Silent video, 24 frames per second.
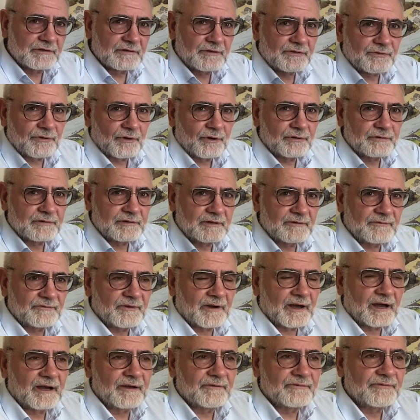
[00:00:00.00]

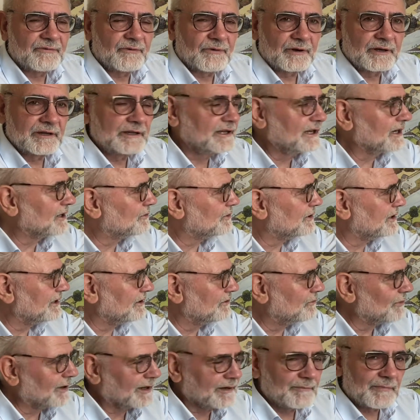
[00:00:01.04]
35, 40 degree,
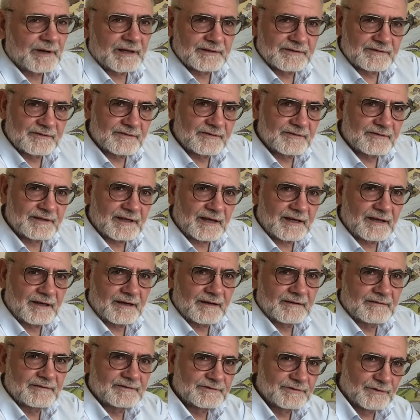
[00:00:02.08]
1 month
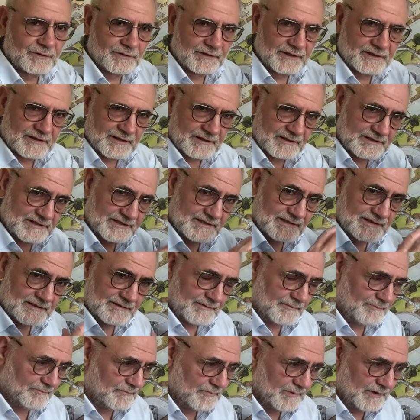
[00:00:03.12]
staying, so
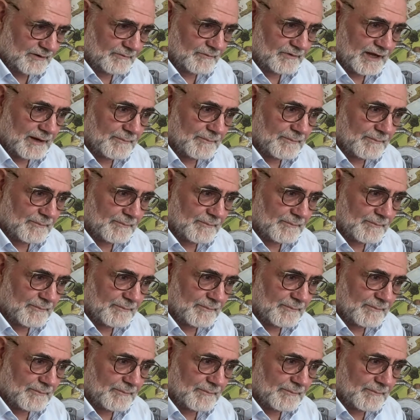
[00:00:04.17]
they